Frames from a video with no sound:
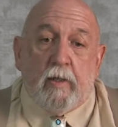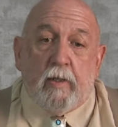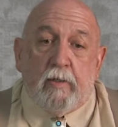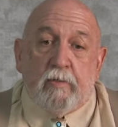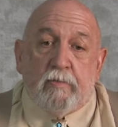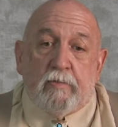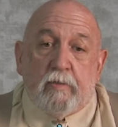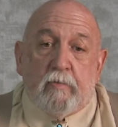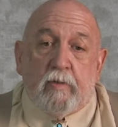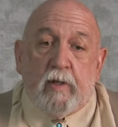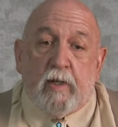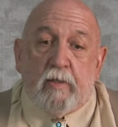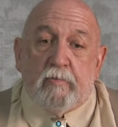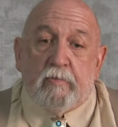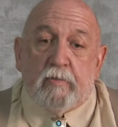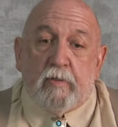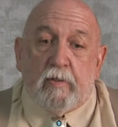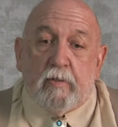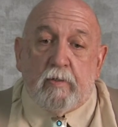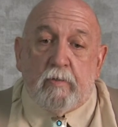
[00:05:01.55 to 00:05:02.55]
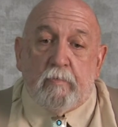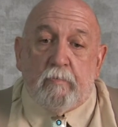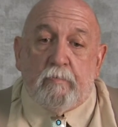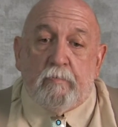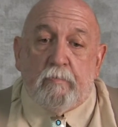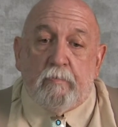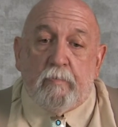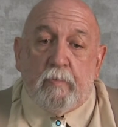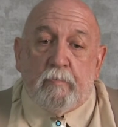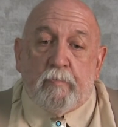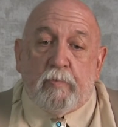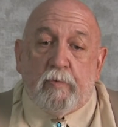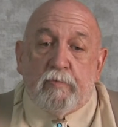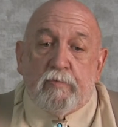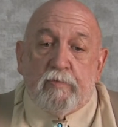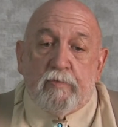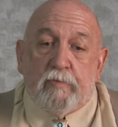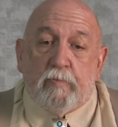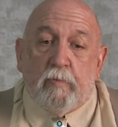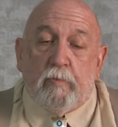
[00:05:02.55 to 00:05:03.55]
sometimes
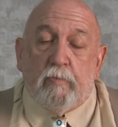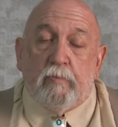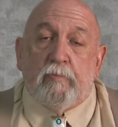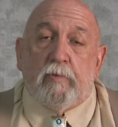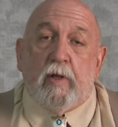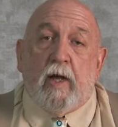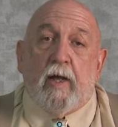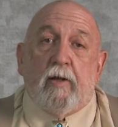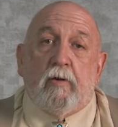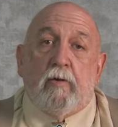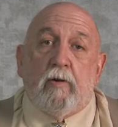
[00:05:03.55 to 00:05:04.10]
persons will die in